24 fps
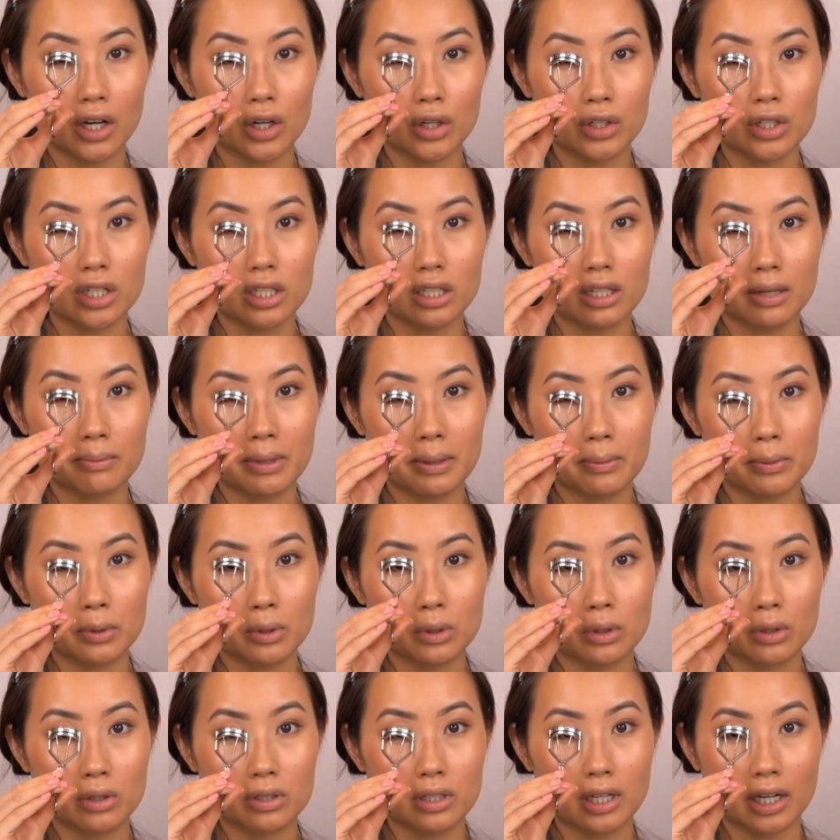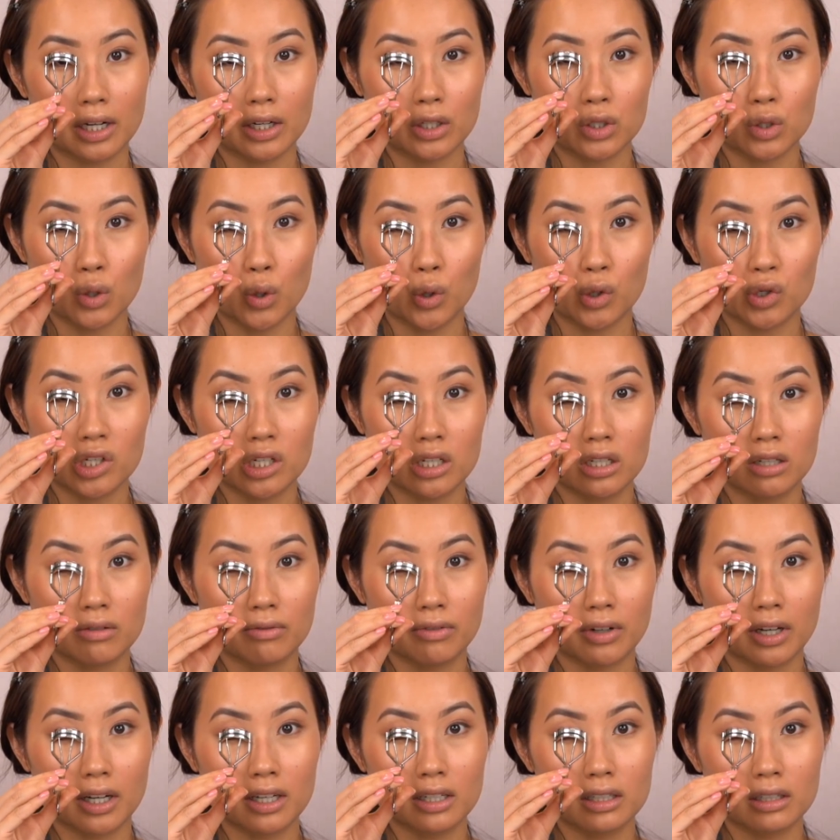know to some people it looks like a torture
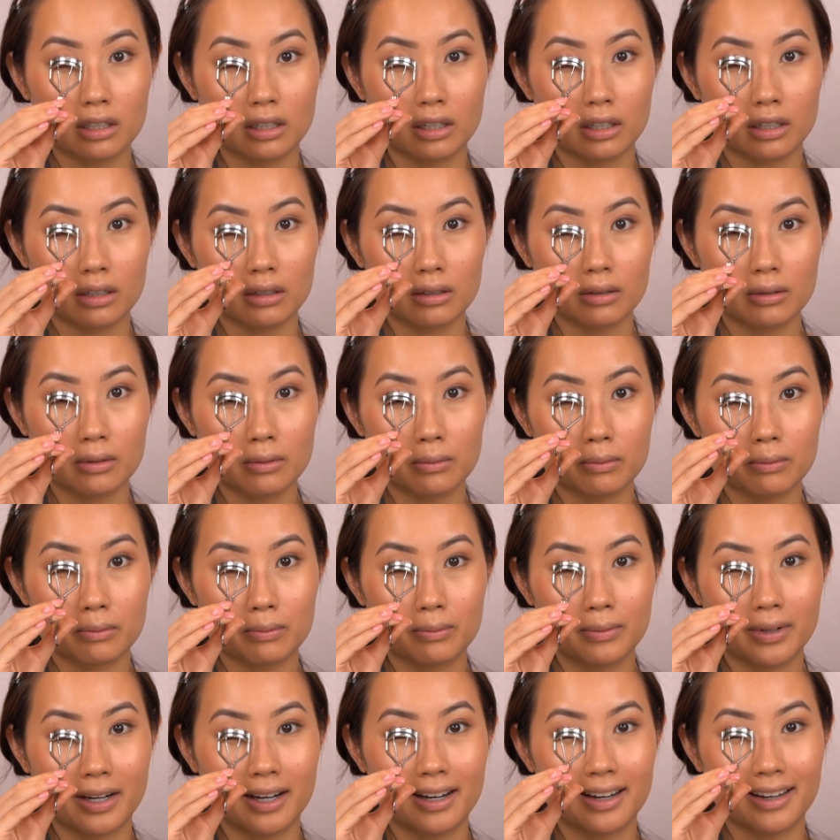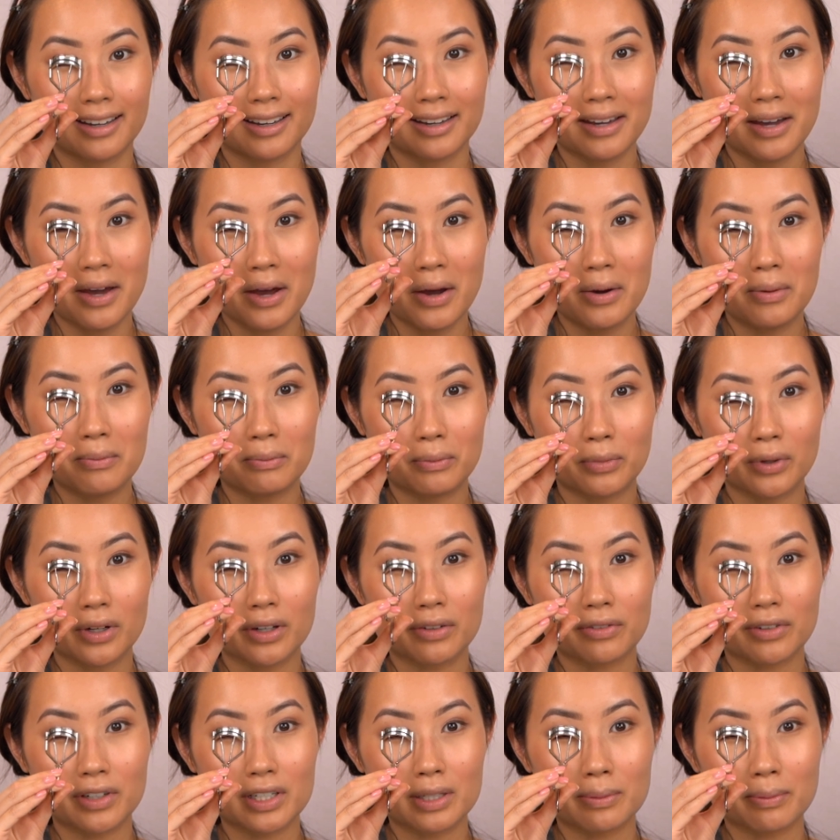device, like my
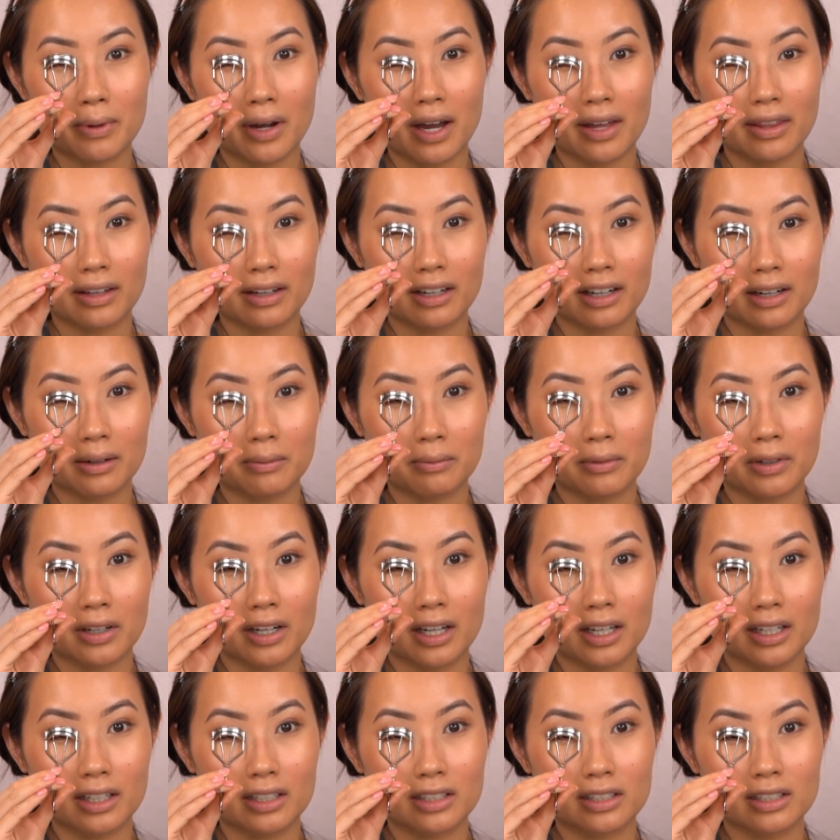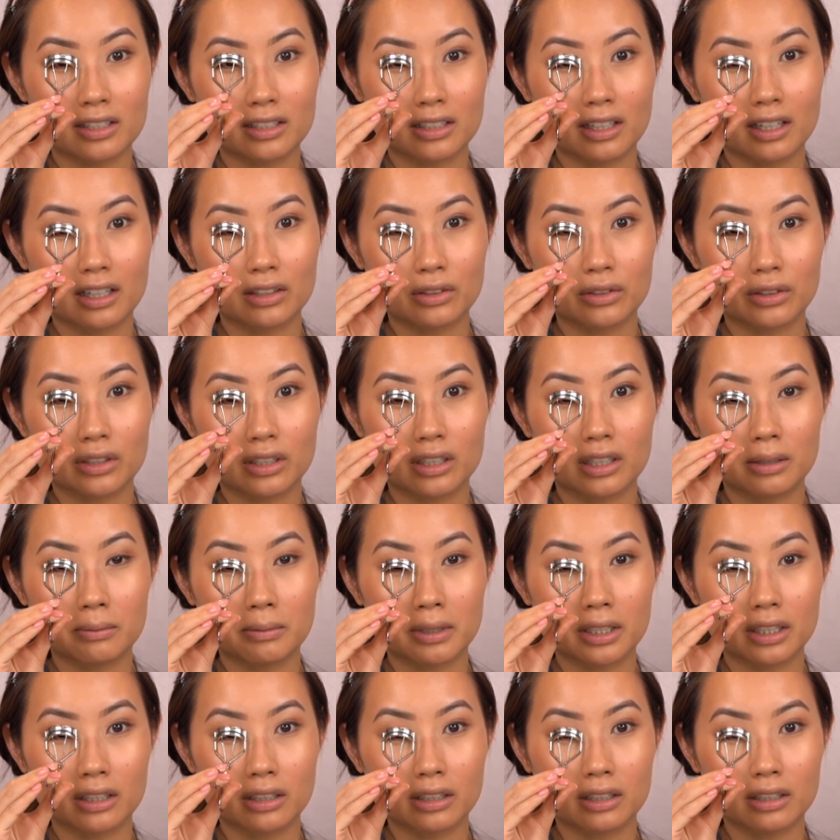boyfriend's behind the camera and he's just kind of looking at
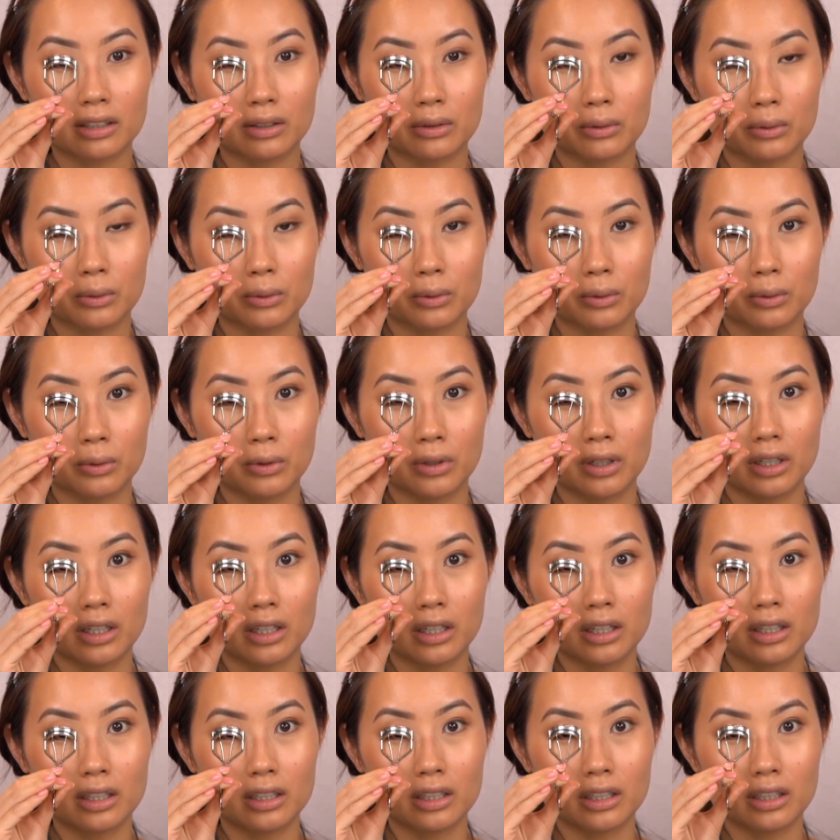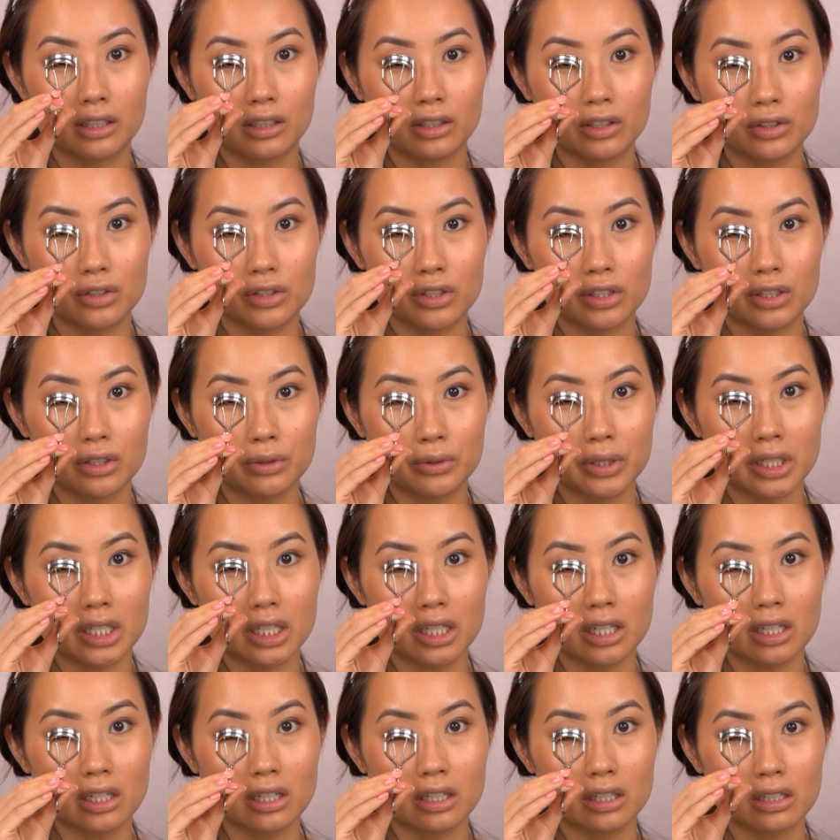me like, what are you doing?